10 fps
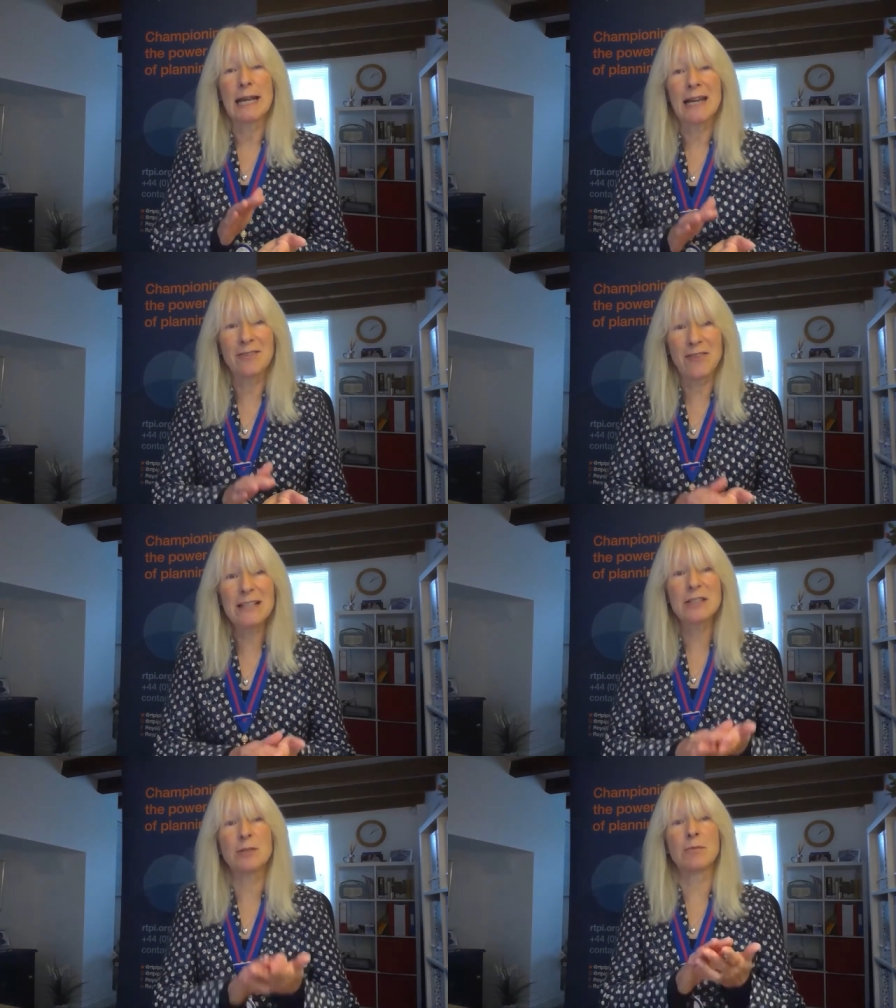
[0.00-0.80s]

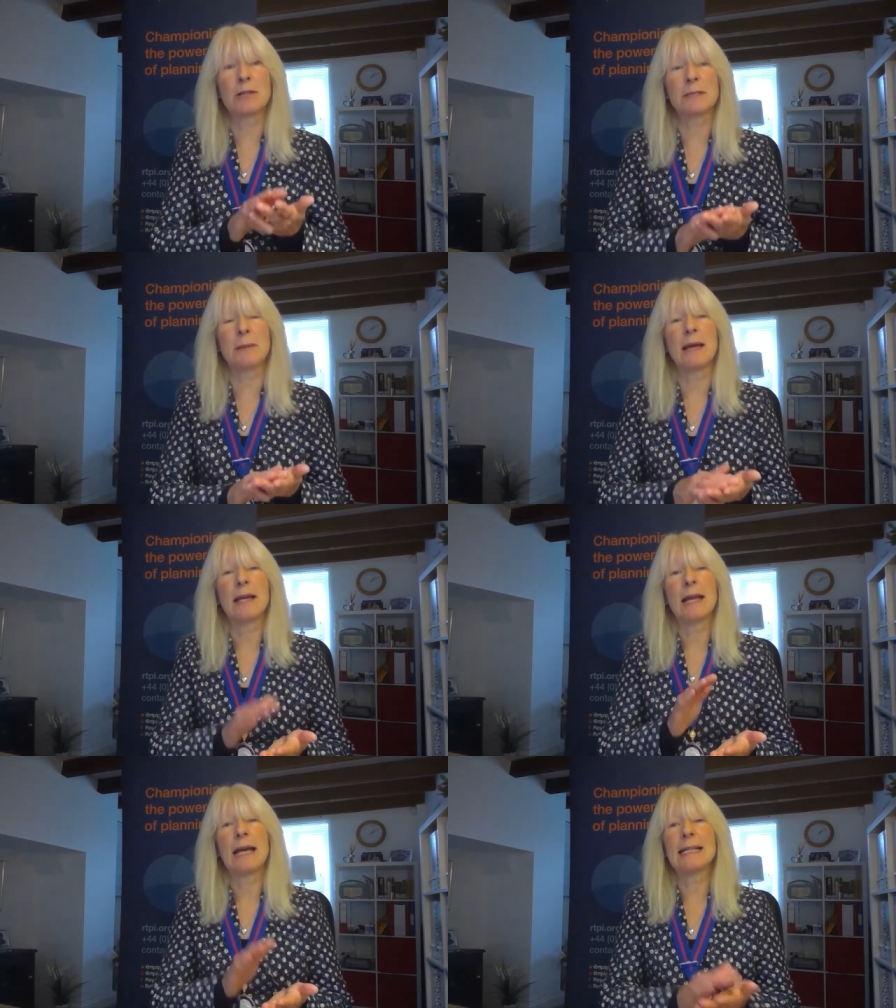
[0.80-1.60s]
Invest and Prosper,
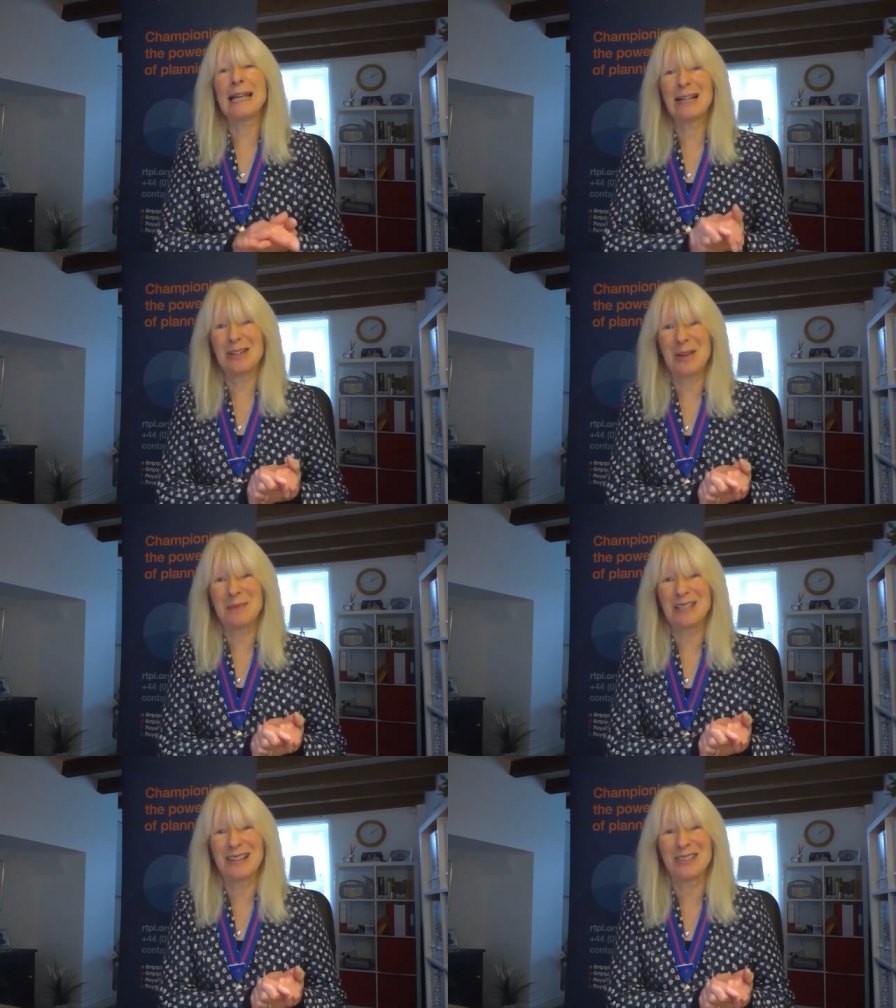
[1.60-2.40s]
and our
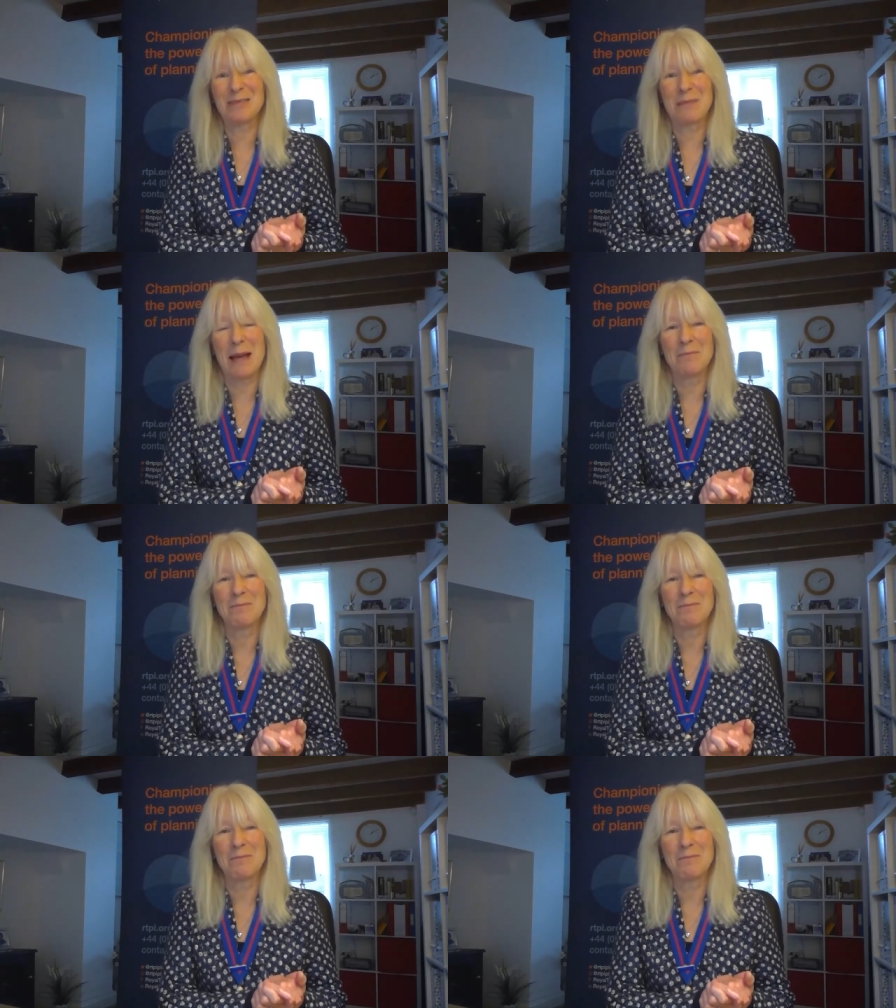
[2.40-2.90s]
Climate Action Plan.